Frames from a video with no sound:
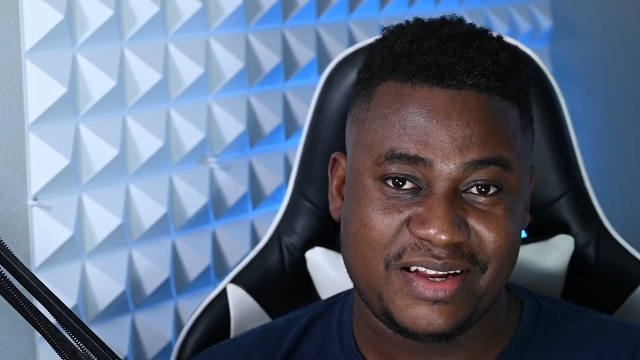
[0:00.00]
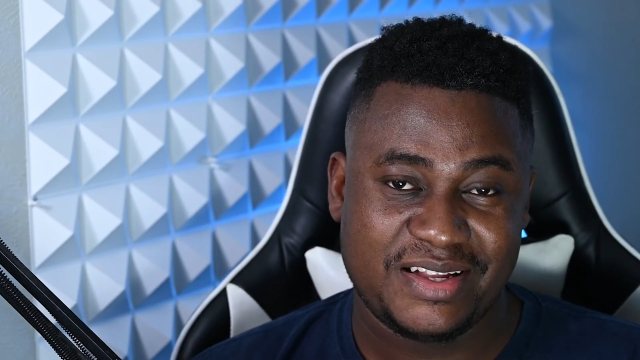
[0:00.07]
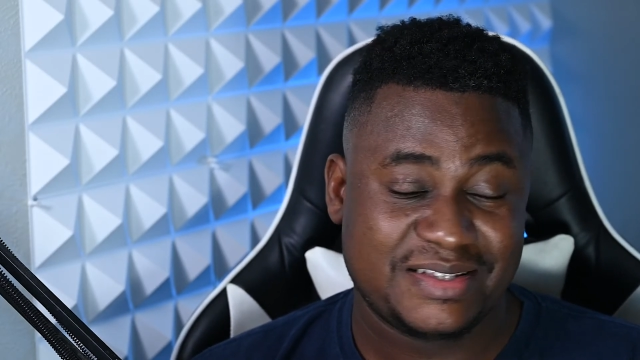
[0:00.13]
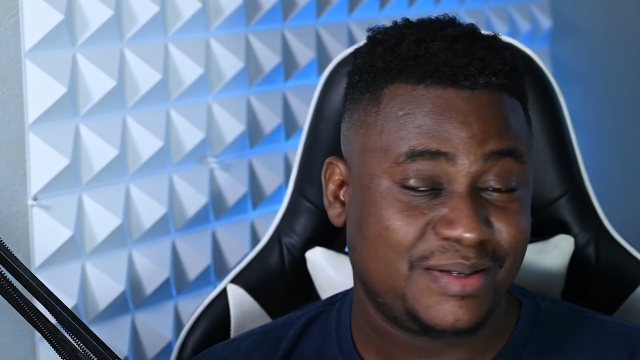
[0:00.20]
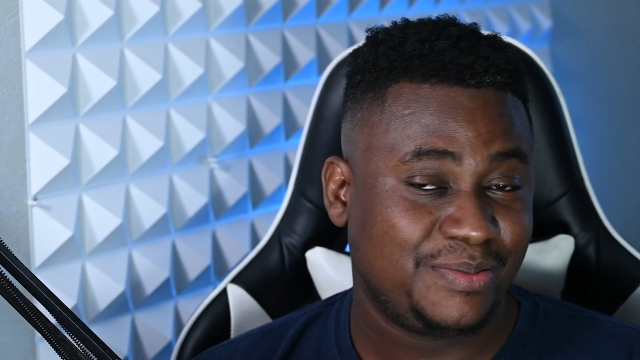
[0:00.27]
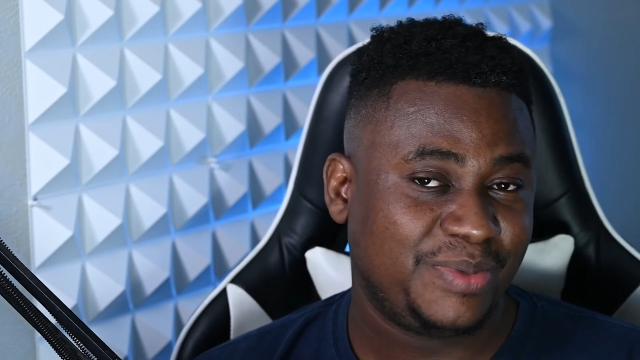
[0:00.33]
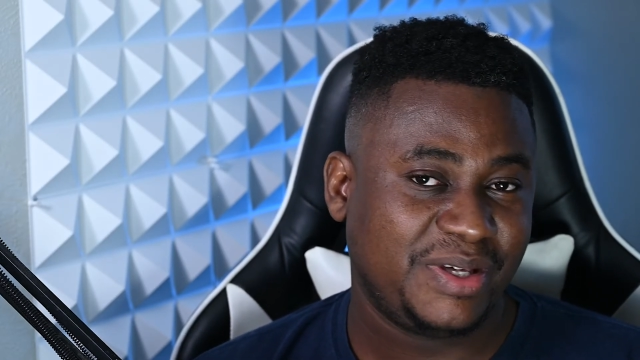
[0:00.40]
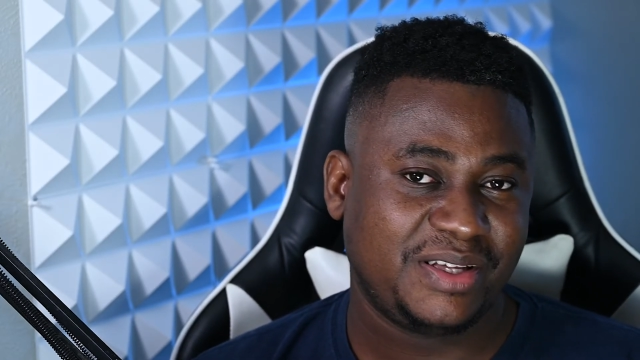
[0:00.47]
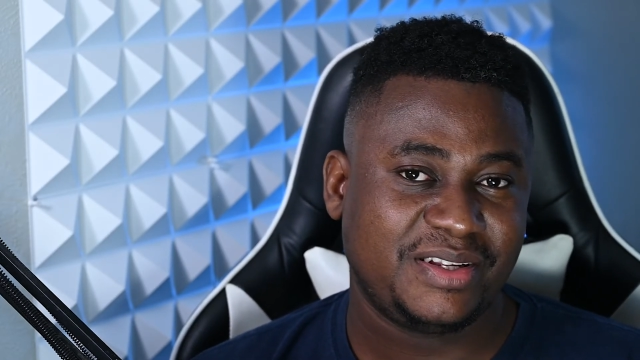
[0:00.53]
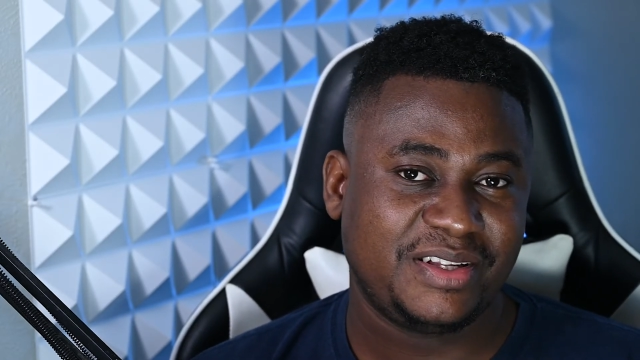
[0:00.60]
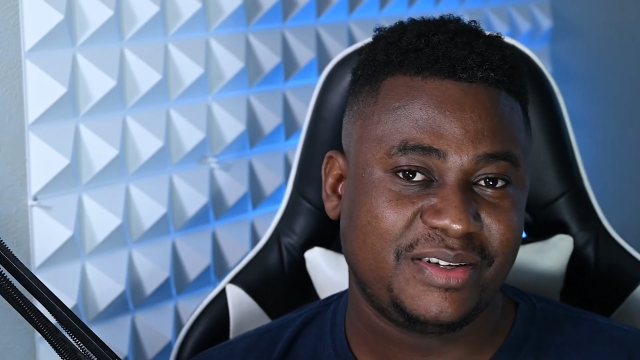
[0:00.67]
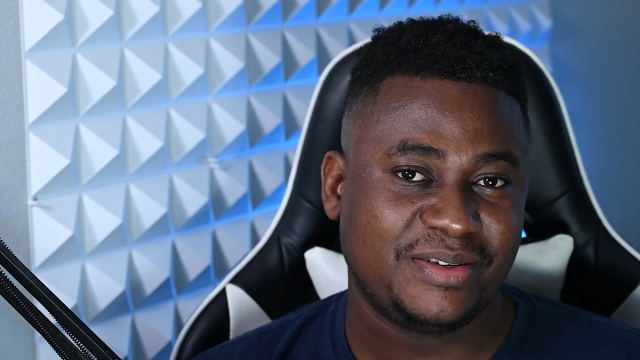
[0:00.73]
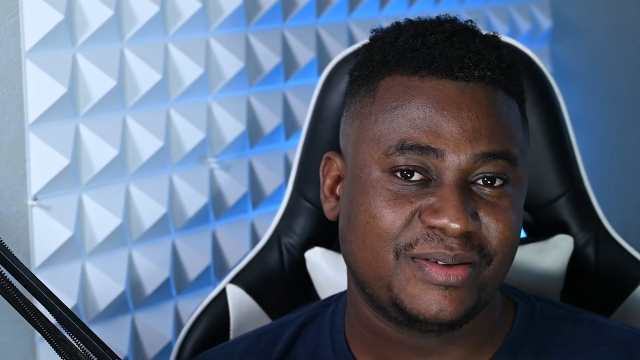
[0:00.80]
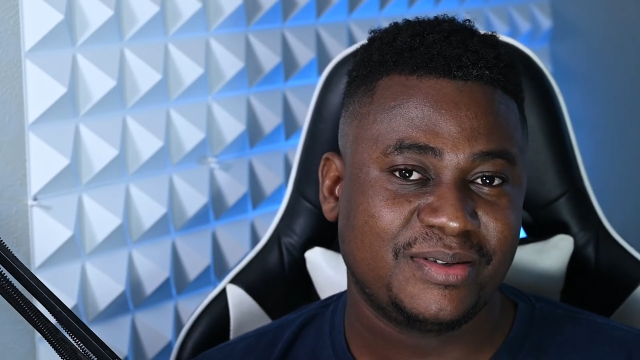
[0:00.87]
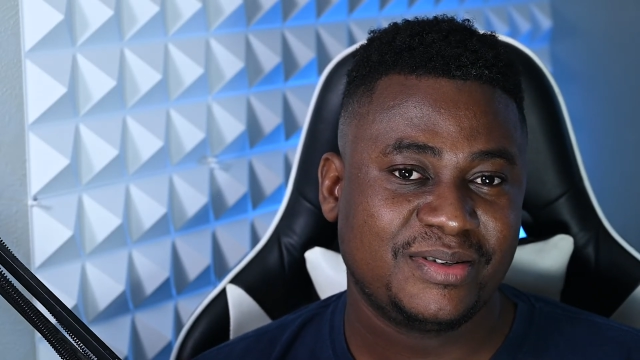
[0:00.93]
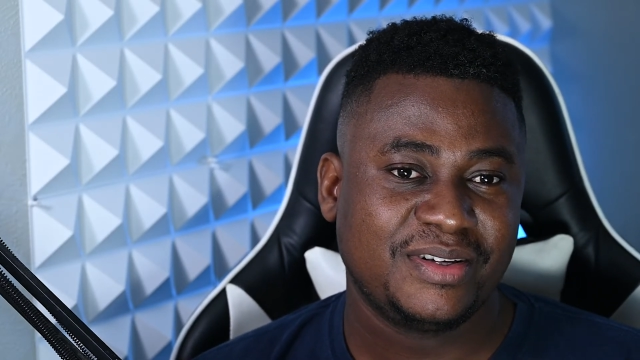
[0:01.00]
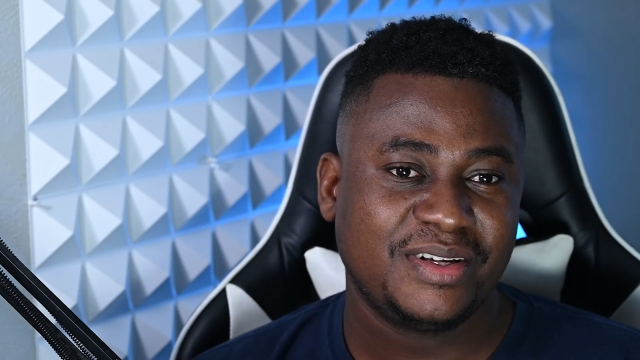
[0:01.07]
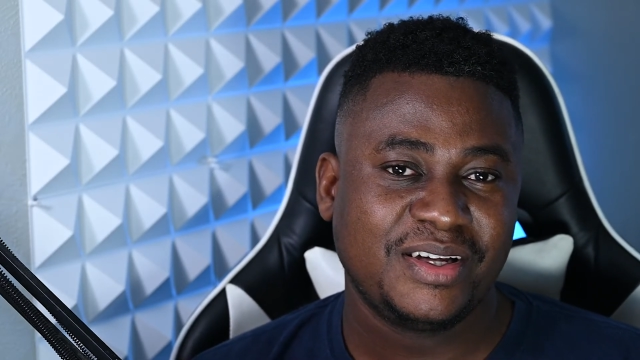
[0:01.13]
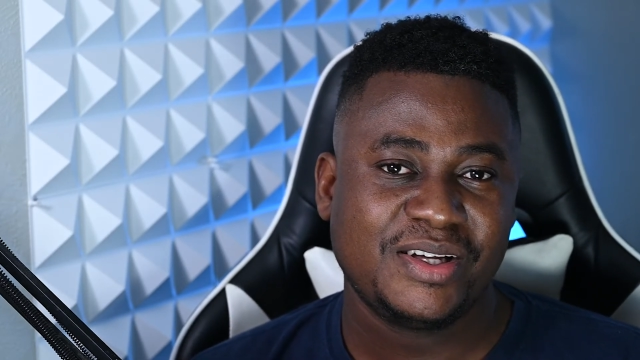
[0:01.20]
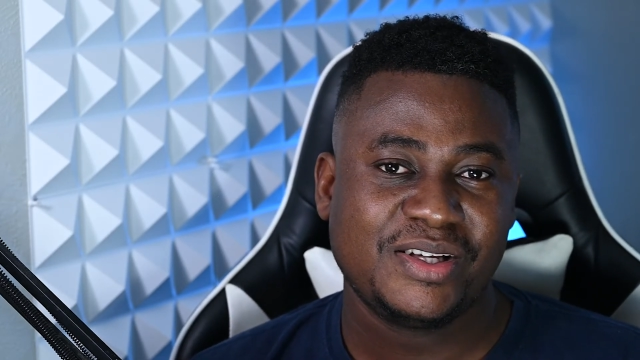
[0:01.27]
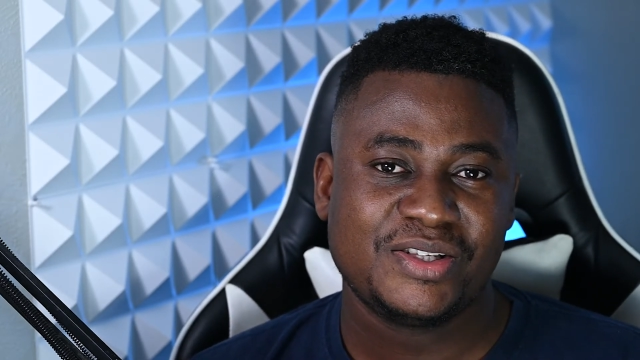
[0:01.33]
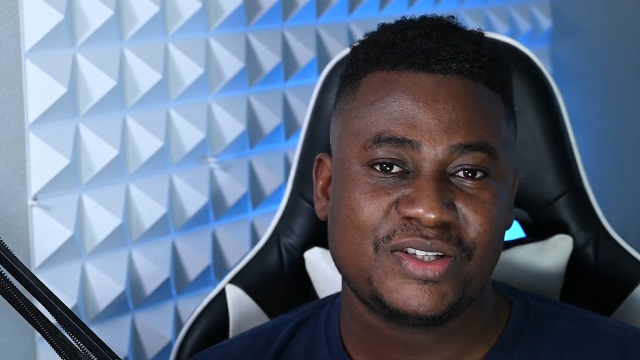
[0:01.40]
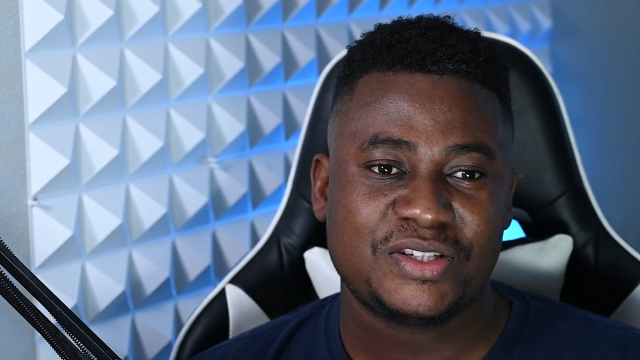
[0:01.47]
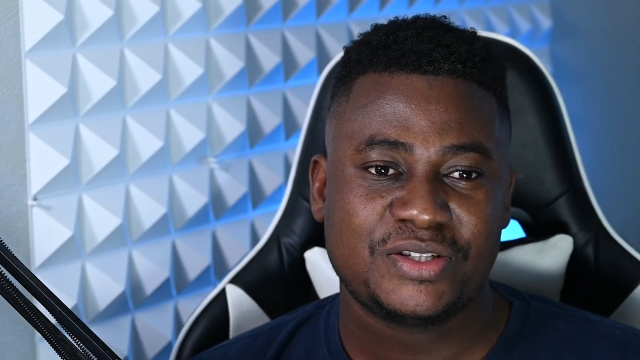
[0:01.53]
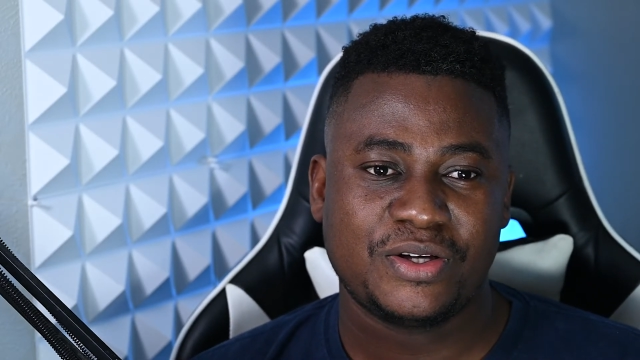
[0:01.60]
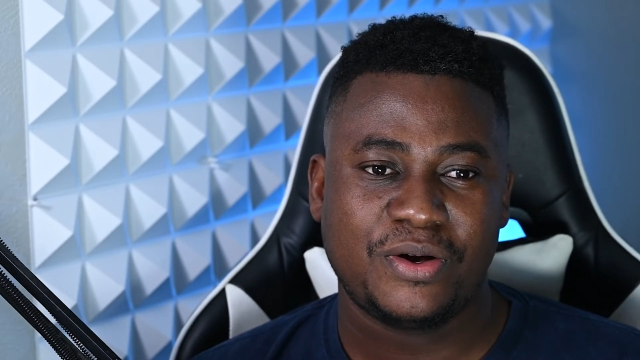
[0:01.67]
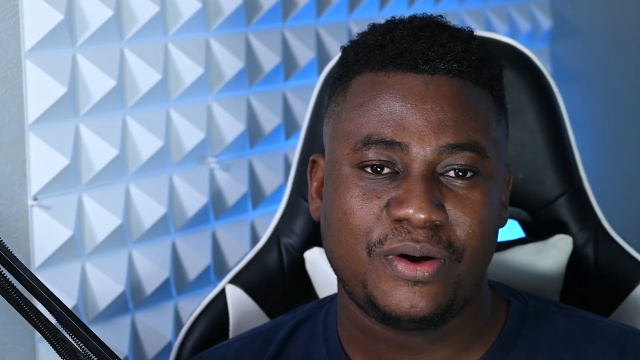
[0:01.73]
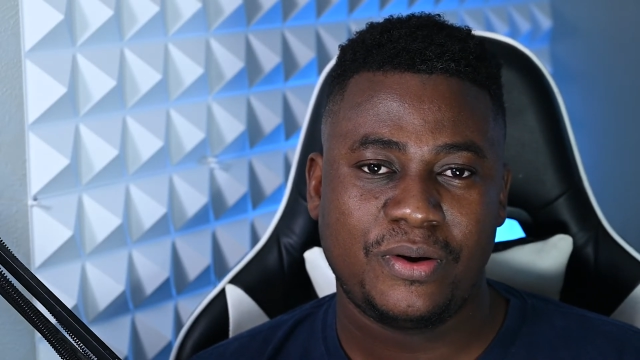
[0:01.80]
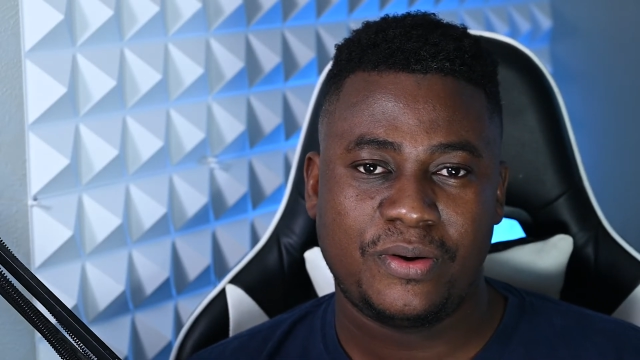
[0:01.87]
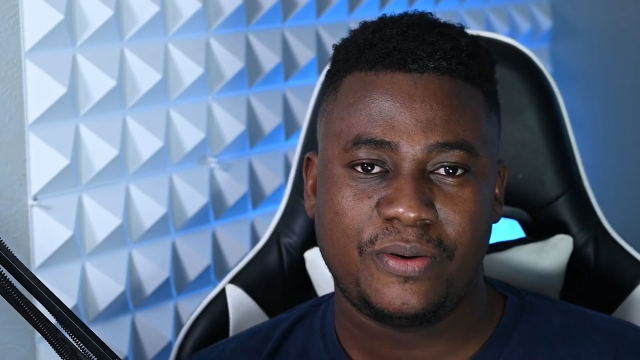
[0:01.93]
it's a big deal.
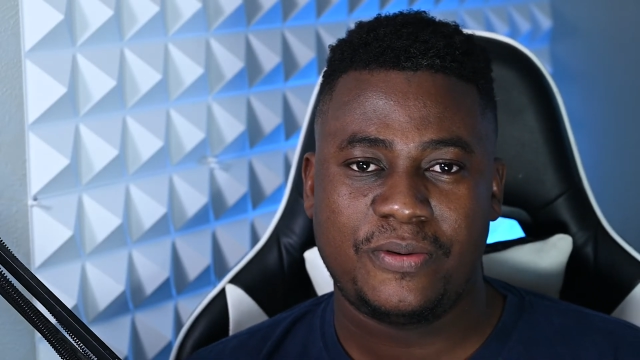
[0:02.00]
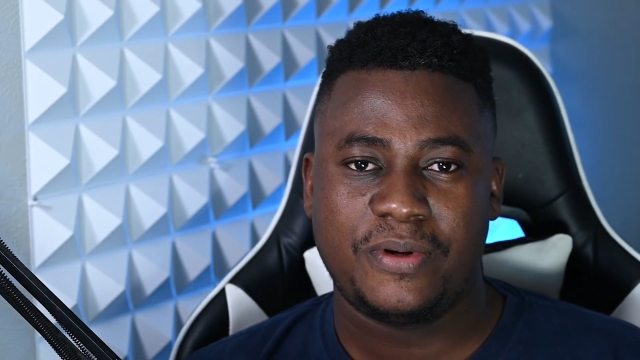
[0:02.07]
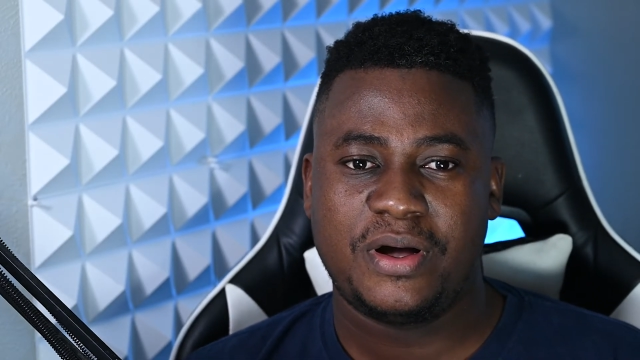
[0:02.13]
So